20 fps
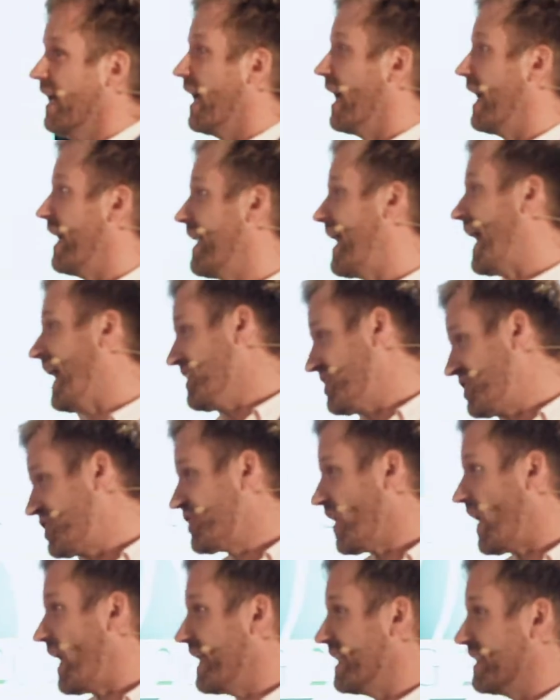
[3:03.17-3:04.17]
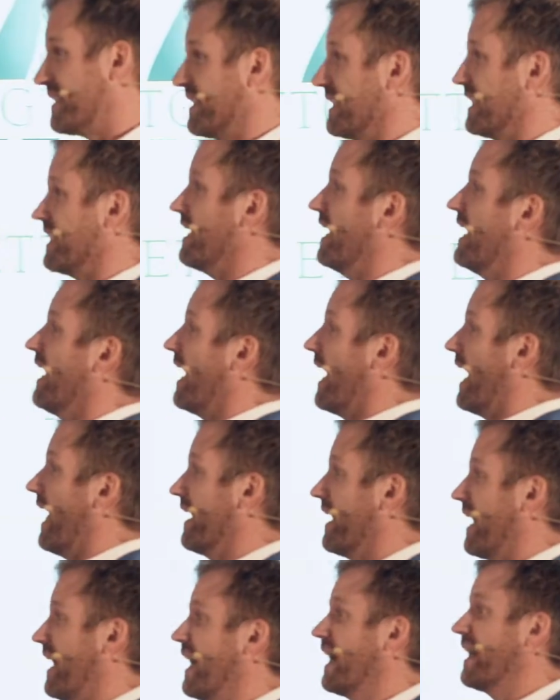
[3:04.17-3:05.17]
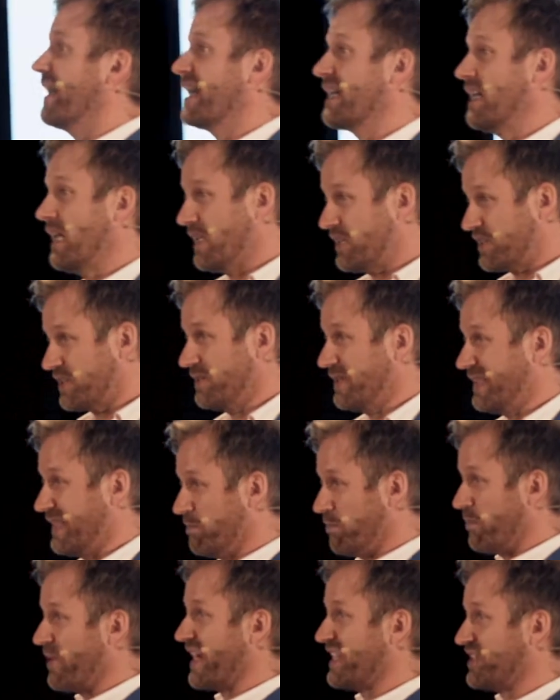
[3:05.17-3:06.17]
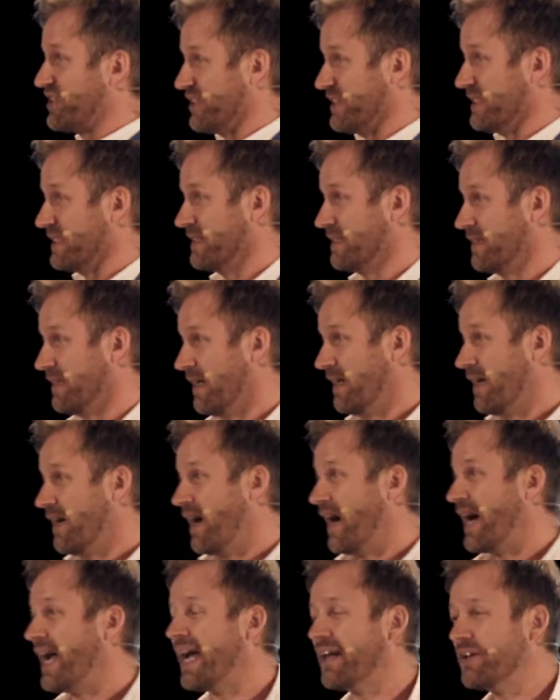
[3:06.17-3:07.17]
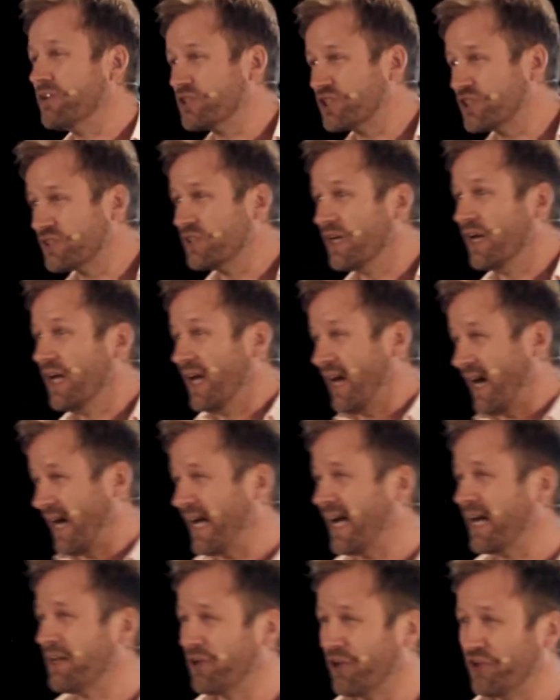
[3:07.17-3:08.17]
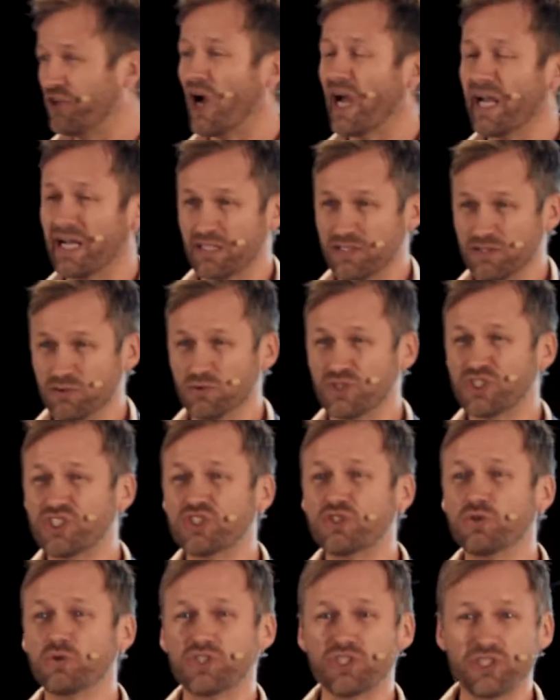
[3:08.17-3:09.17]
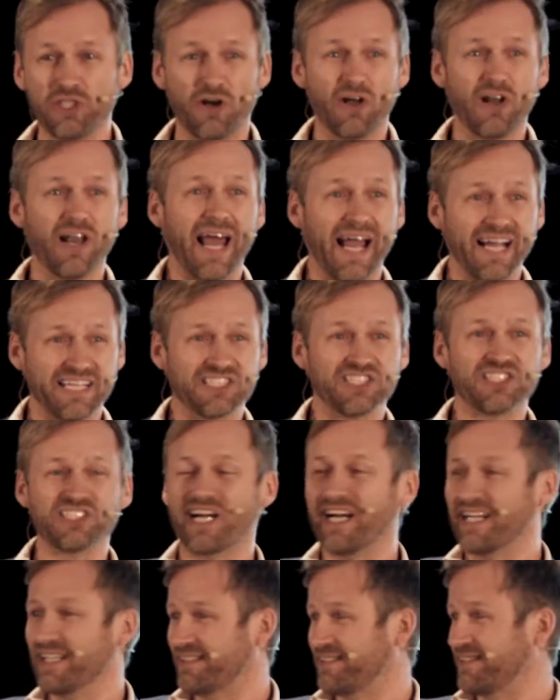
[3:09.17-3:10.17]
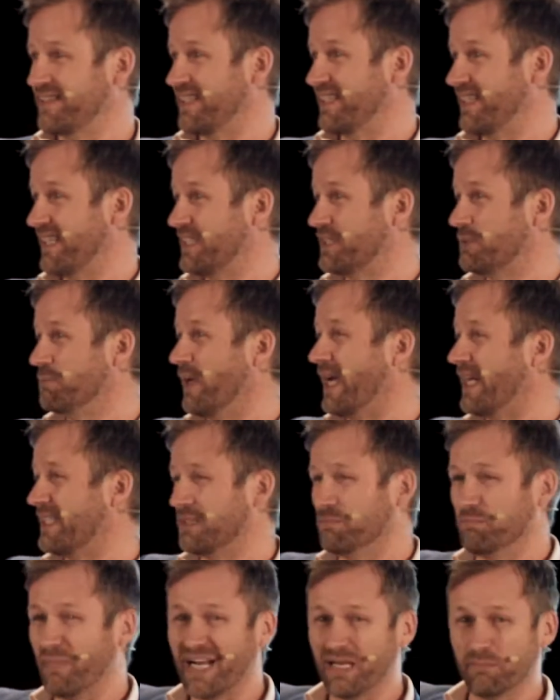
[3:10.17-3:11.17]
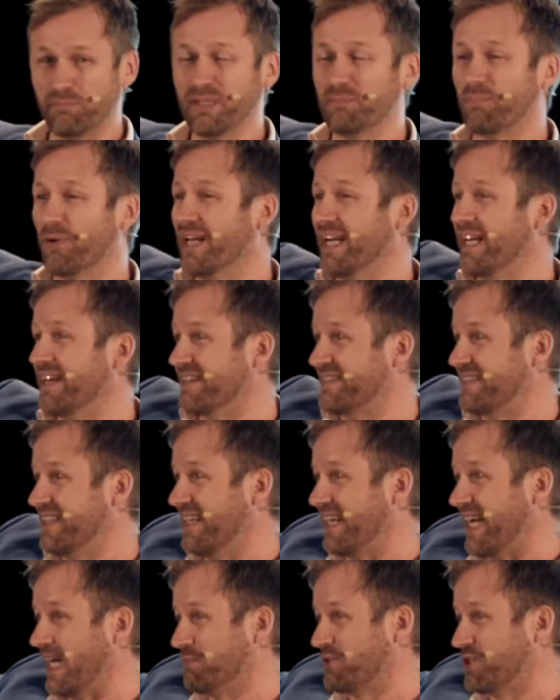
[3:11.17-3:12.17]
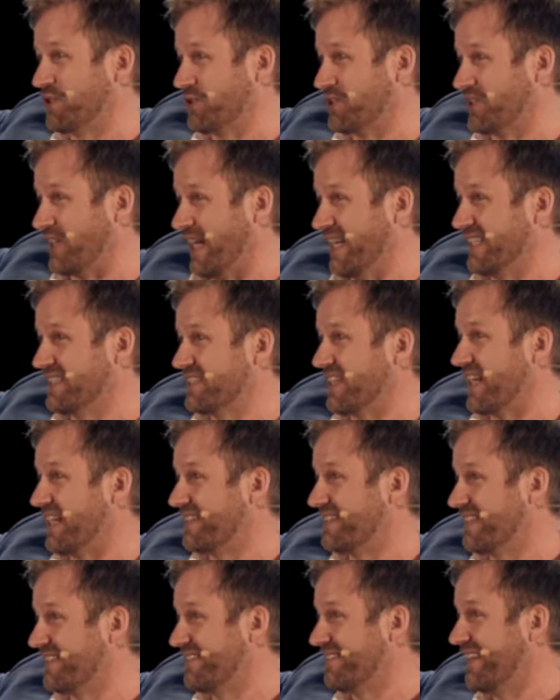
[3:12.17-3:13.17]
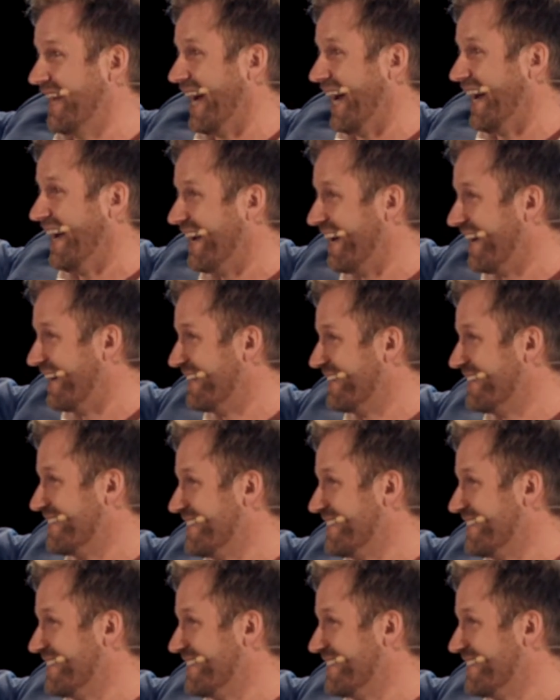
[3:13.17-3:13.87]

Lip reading: I had anxiety, and I had also the depression. I had a diagnosis, social anxiety. It is many people here that think I'm social anxiety today.